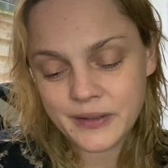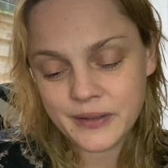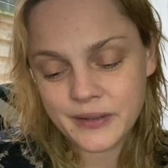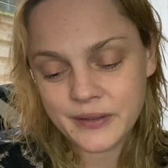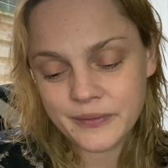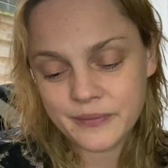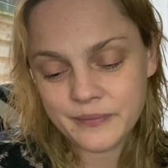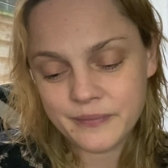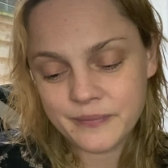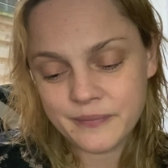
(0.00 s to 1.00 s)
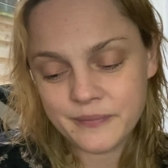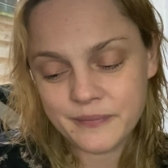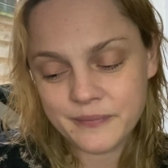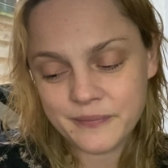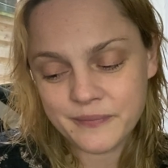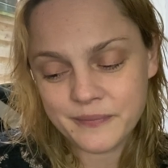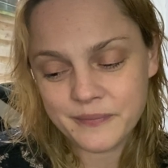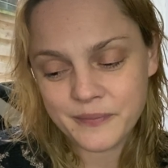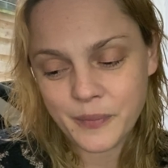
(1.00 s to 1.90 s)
Nobody speaks.